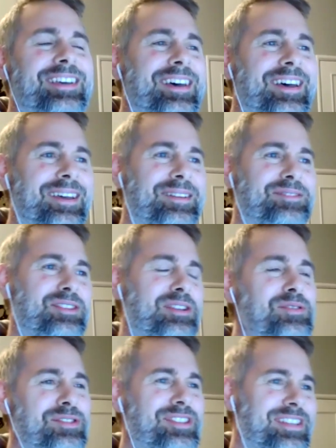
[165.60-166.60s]
Uh, it's an
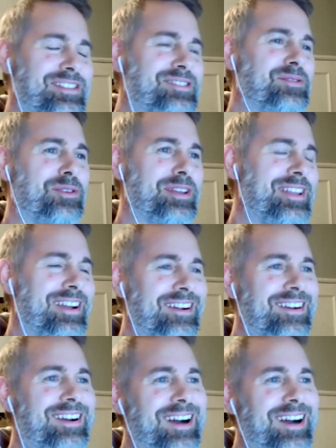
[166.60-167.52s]
interesting story there.